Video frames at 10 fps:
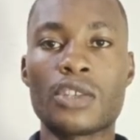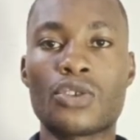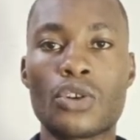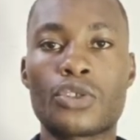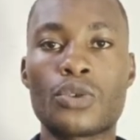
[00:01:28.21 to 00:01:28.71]

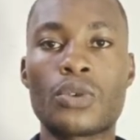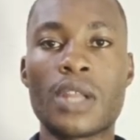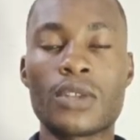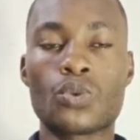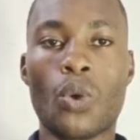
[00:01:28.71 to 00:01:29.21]
social
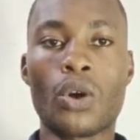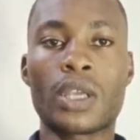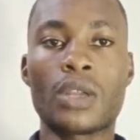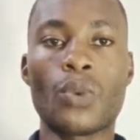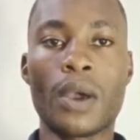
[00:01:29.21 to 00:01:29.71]

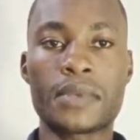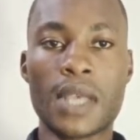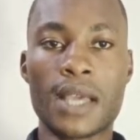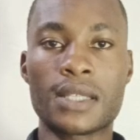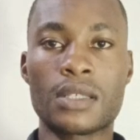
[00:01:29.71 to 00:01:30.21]
networking
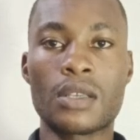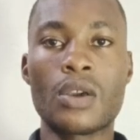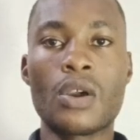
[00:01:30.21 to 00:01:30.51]
website.